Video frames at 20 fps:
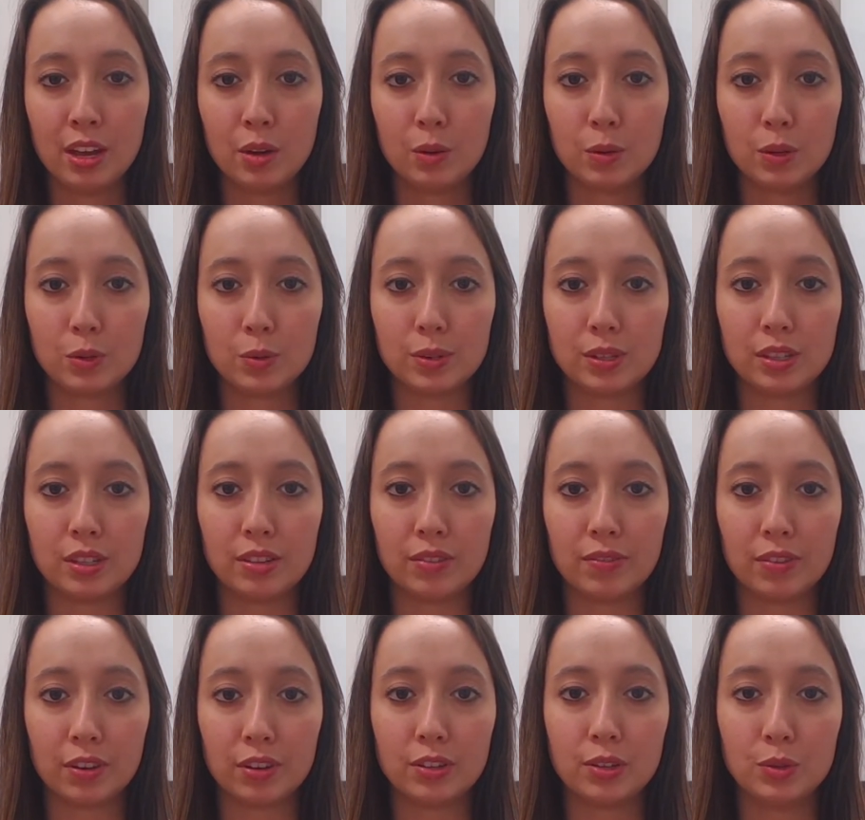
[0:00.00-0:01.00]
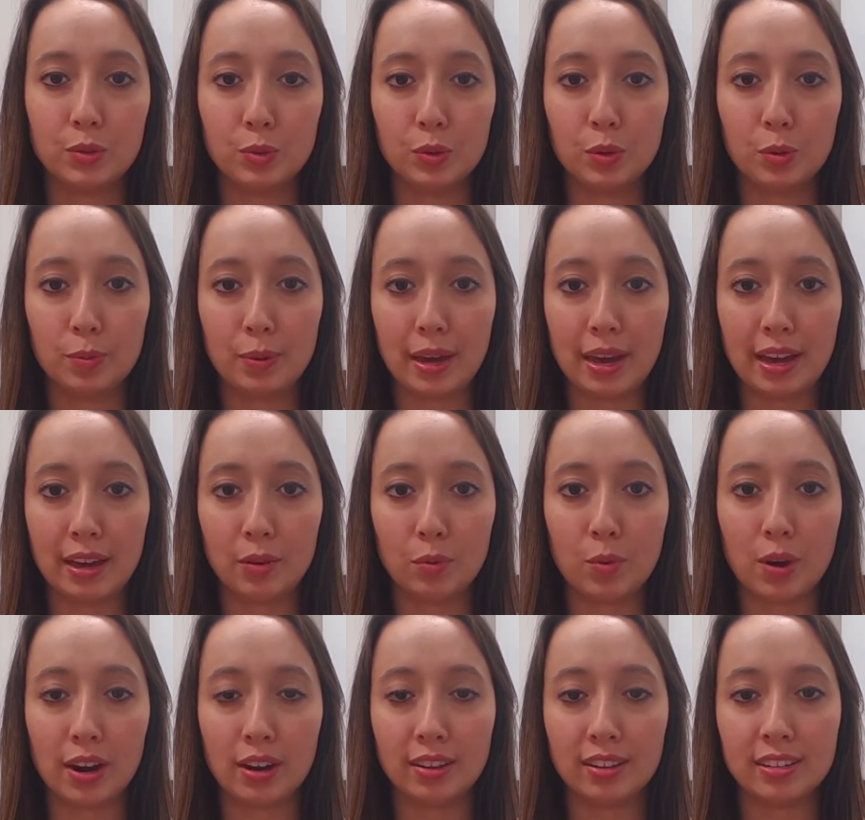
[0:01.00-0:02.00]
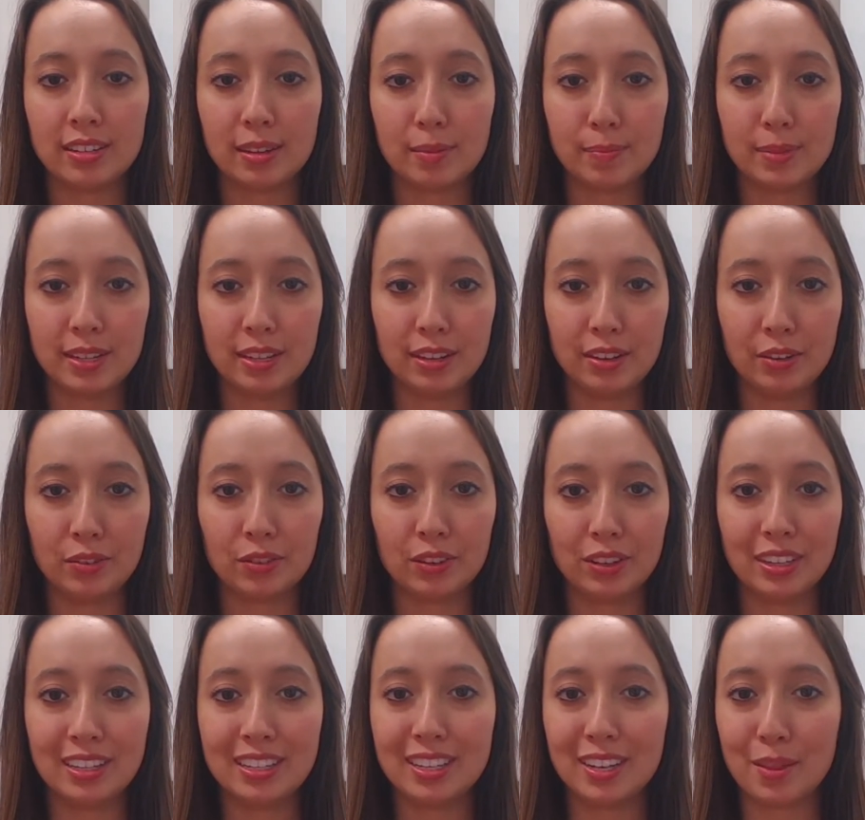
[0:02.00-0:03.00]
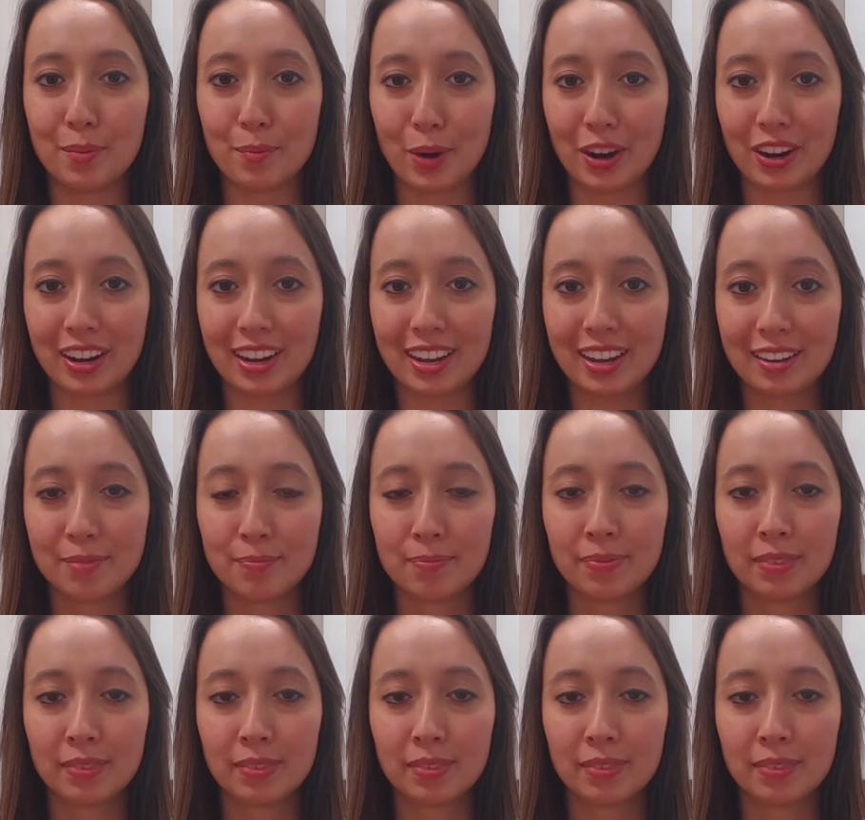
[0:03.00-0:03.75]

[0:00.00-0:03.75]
which was the first dual band wireless MCU released to the market.